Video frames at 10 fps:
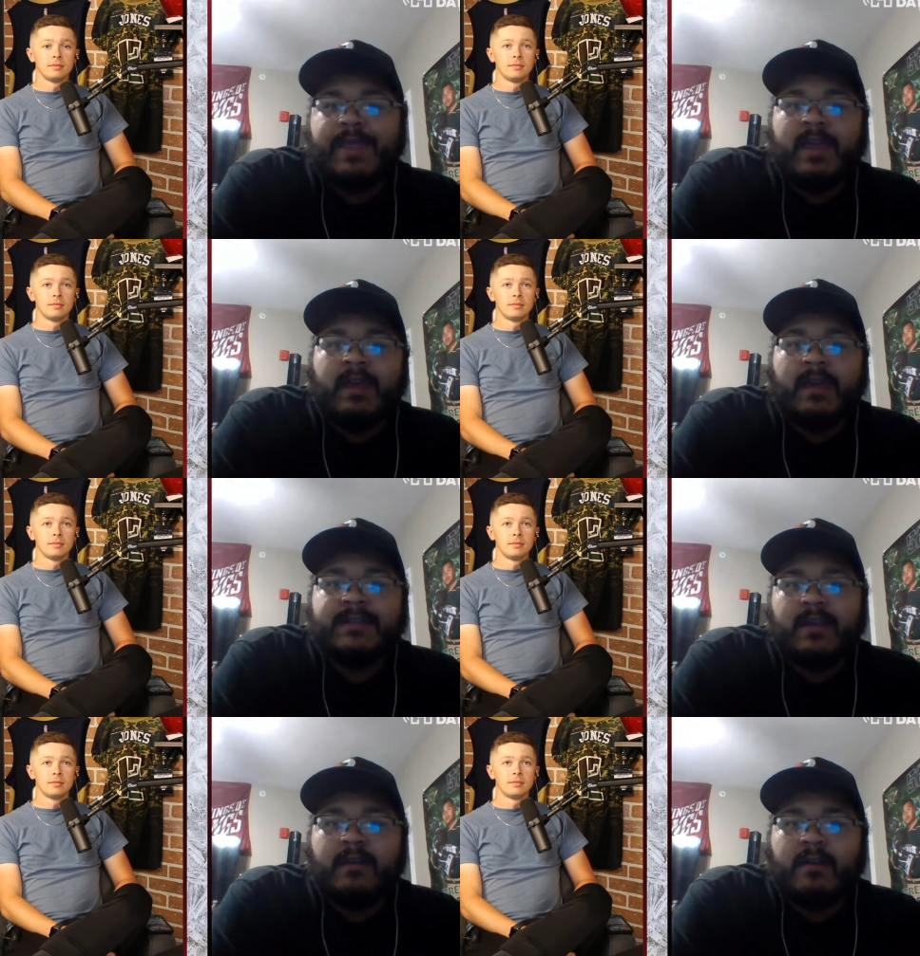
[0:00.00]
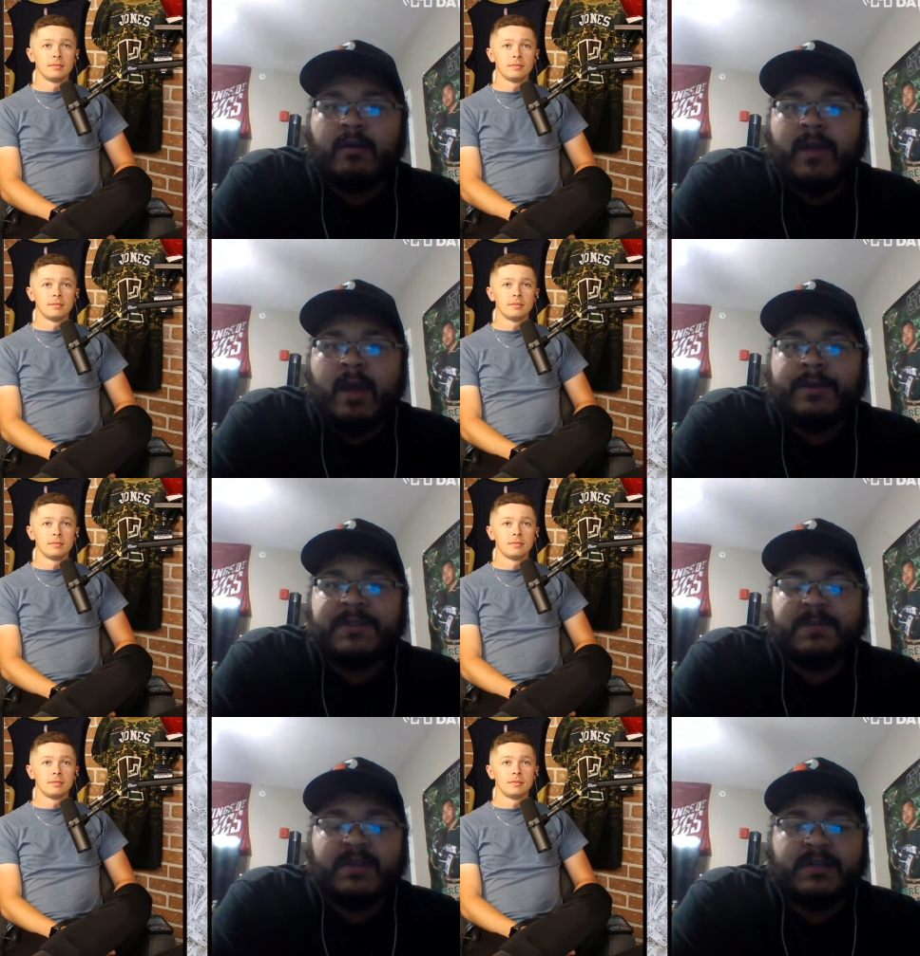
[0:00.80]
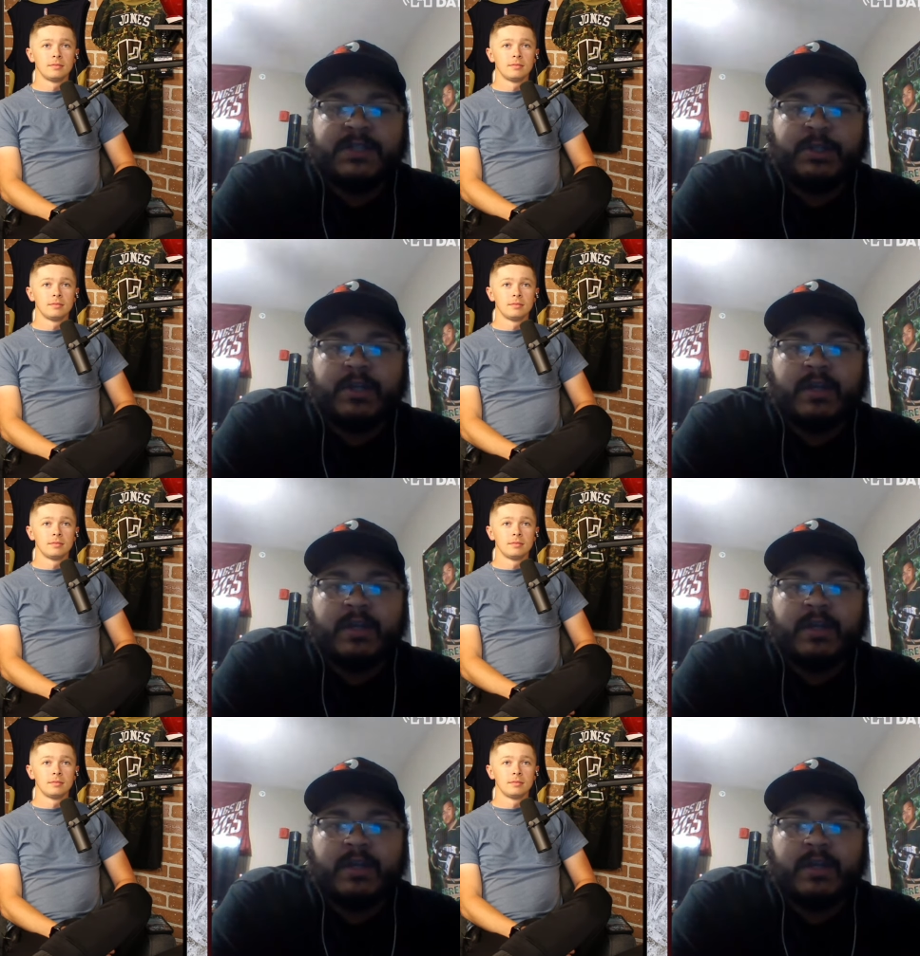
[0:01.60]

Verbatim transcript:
Speaker 1: think it's going to go down is because you